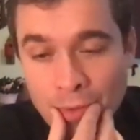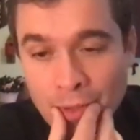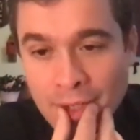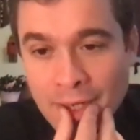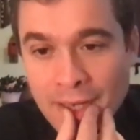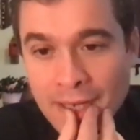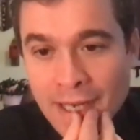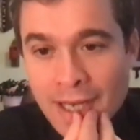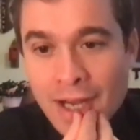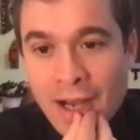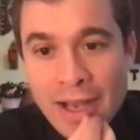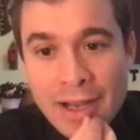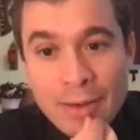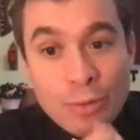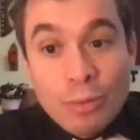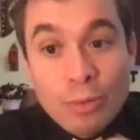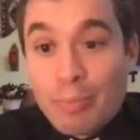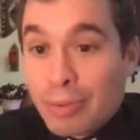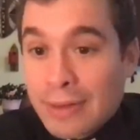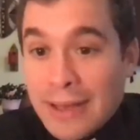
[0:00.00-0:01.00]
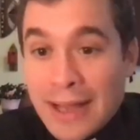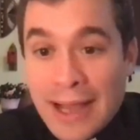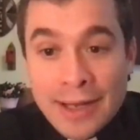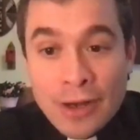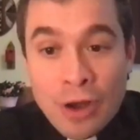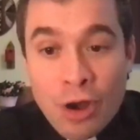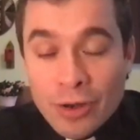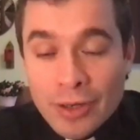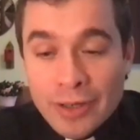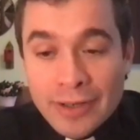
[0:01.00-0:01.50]
Like I will
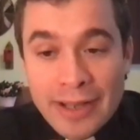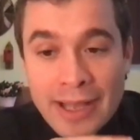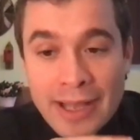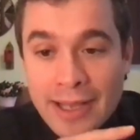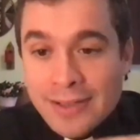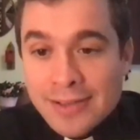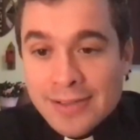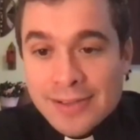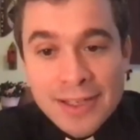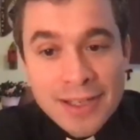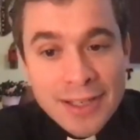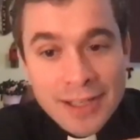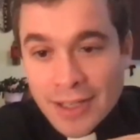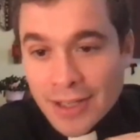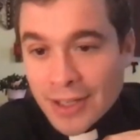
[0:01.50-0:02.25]
plan holidays.